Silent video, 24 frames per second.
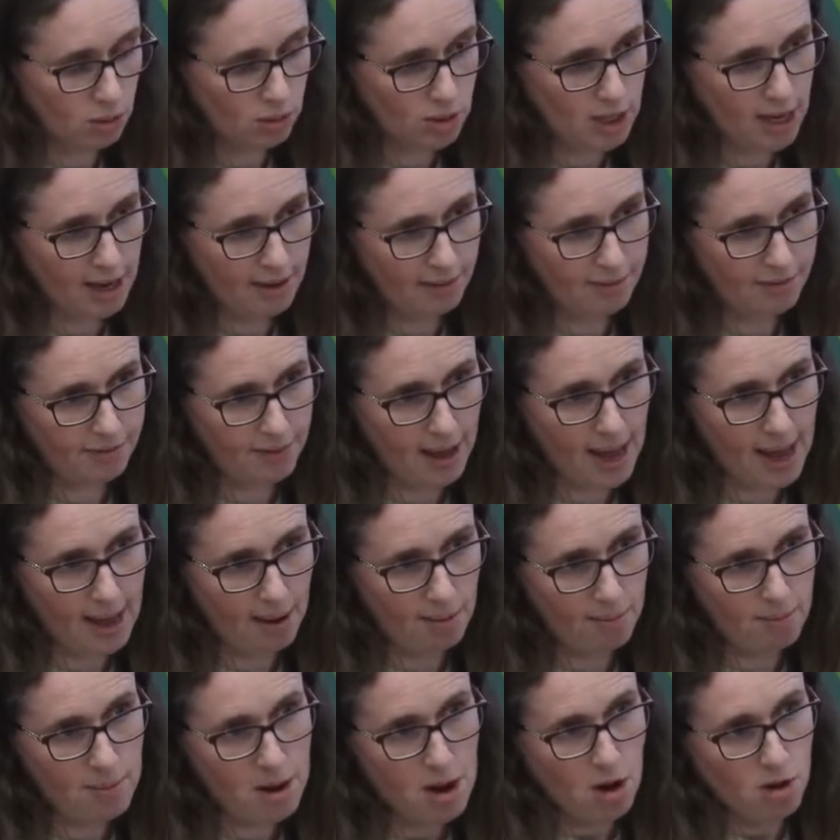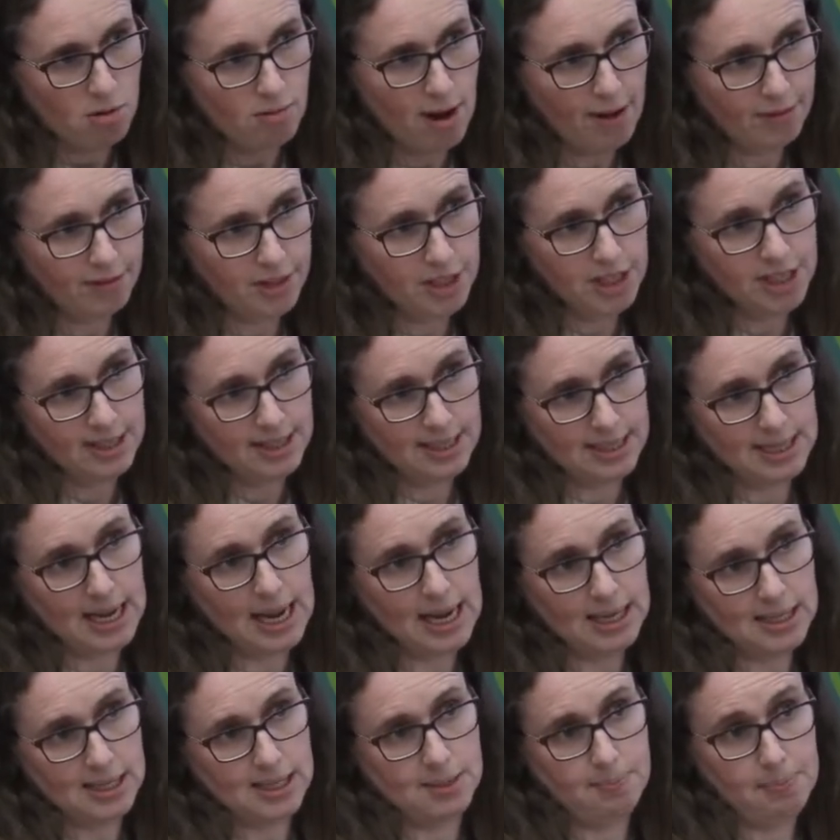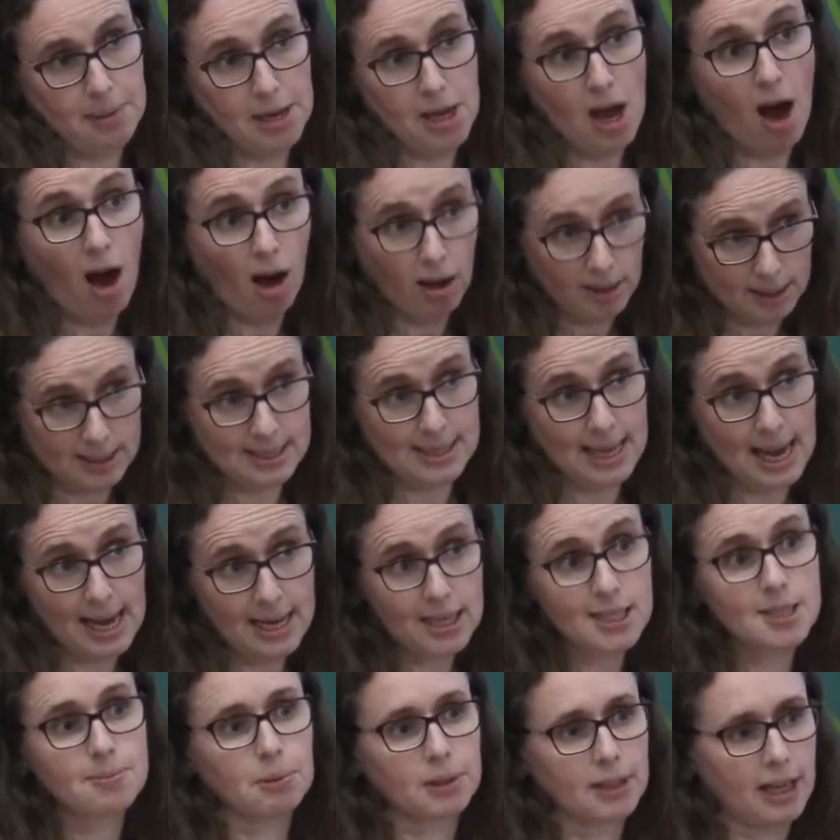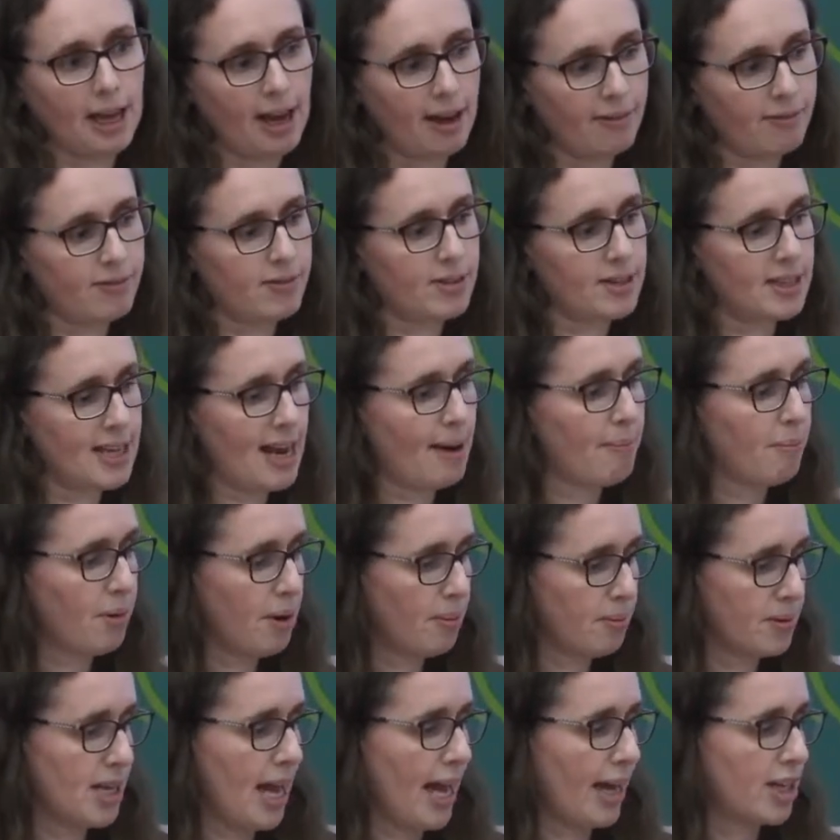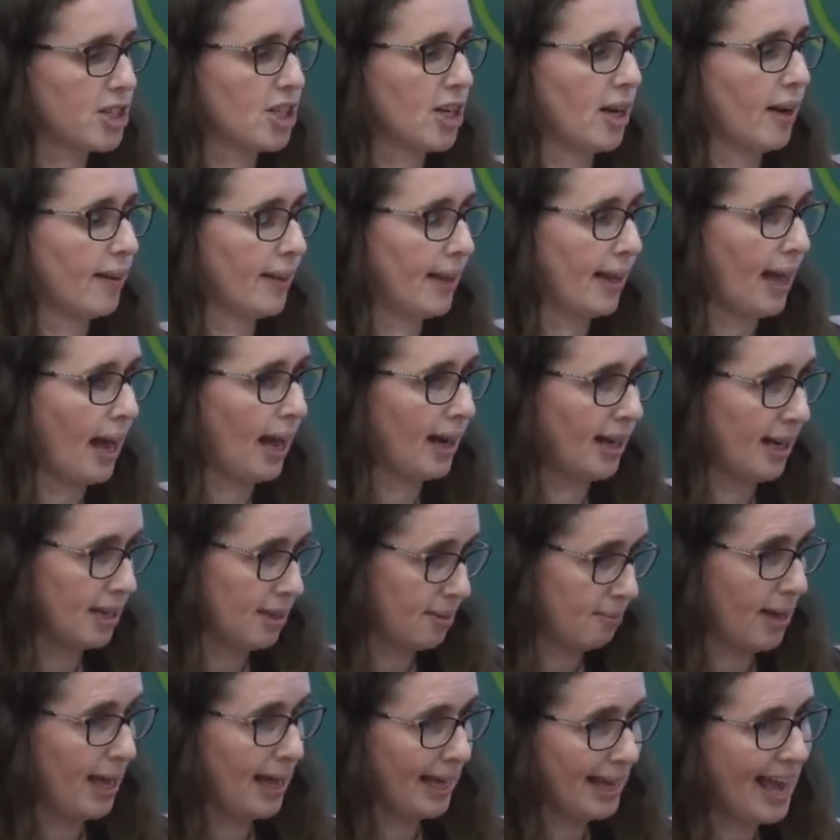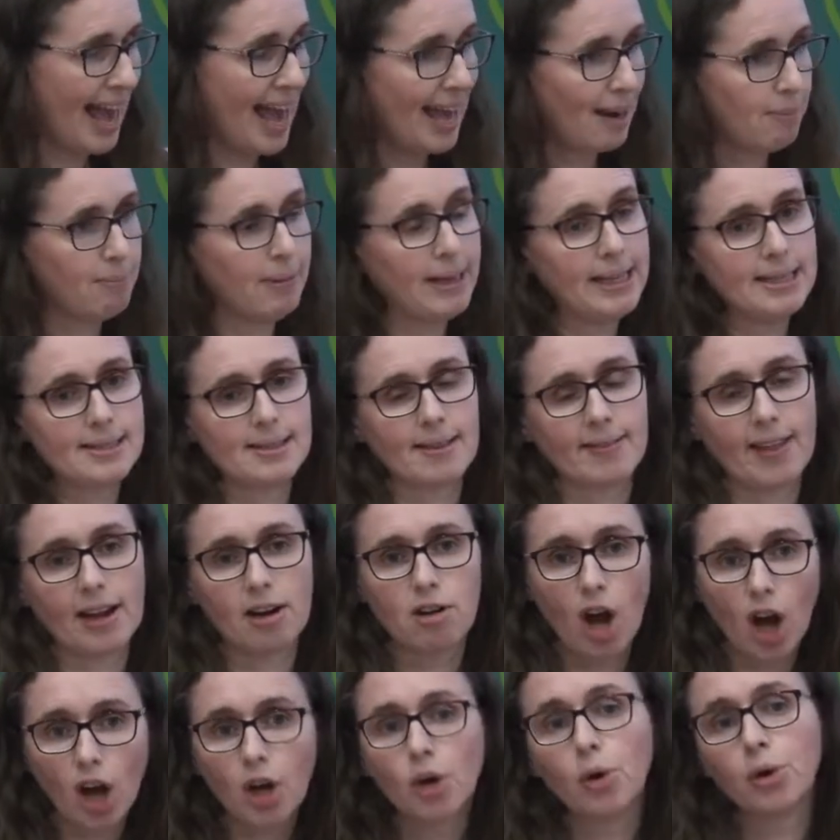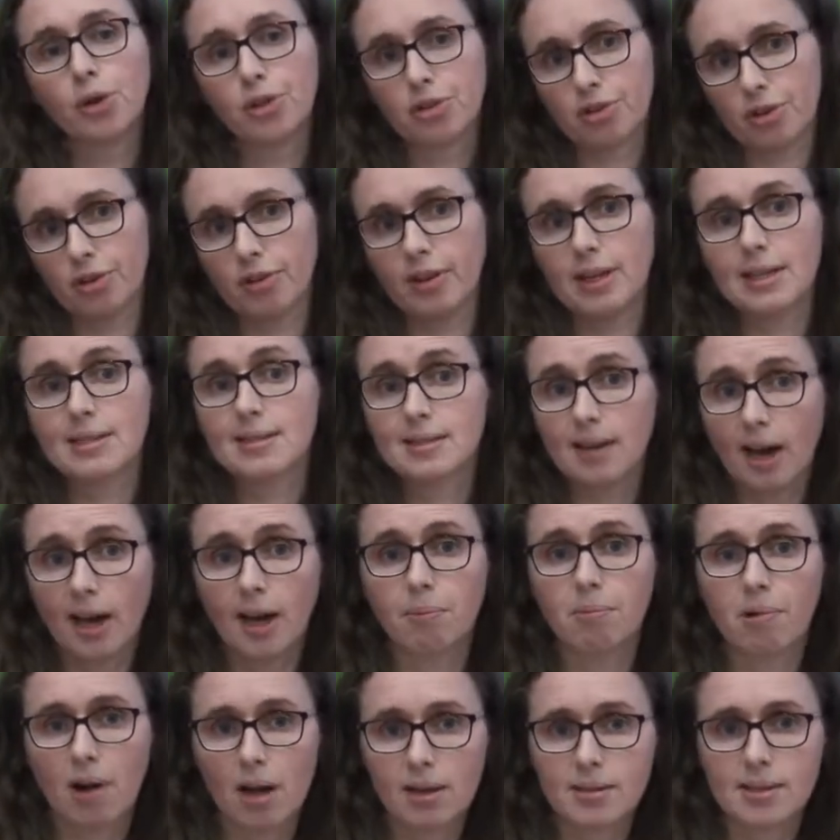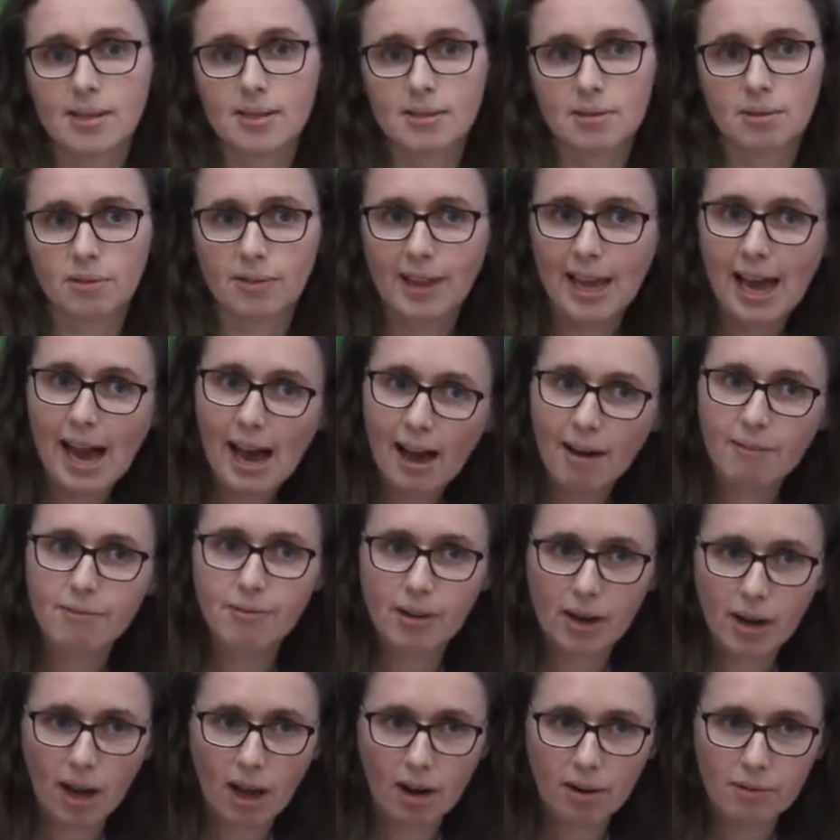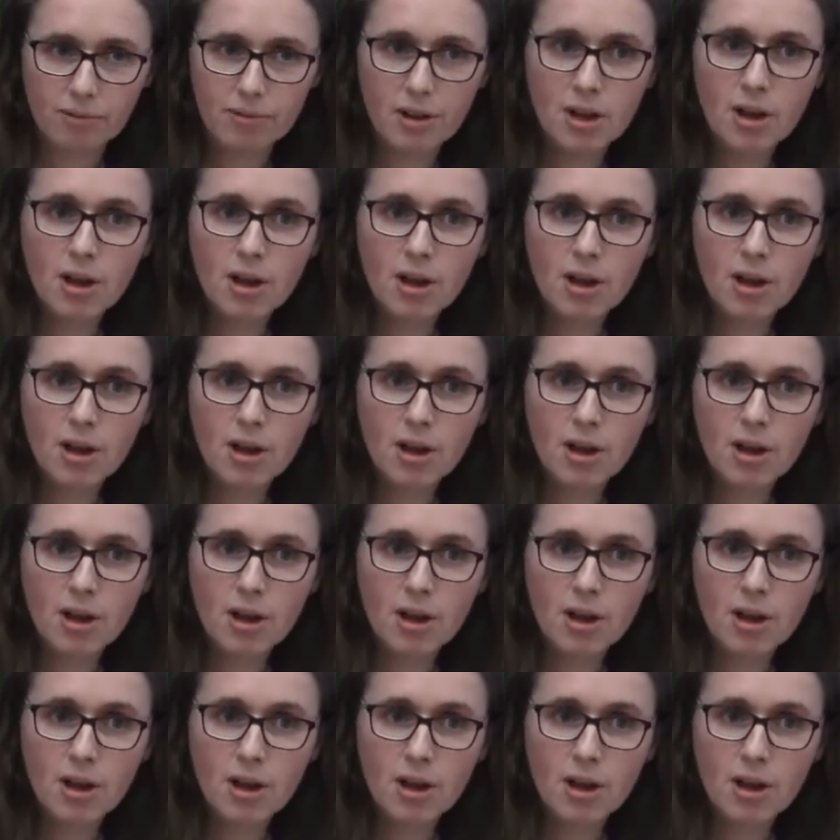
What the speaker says: have refugee status beyond that, but they have temporary protection, and it again means that they're not going through the asylum process, so they have a lot of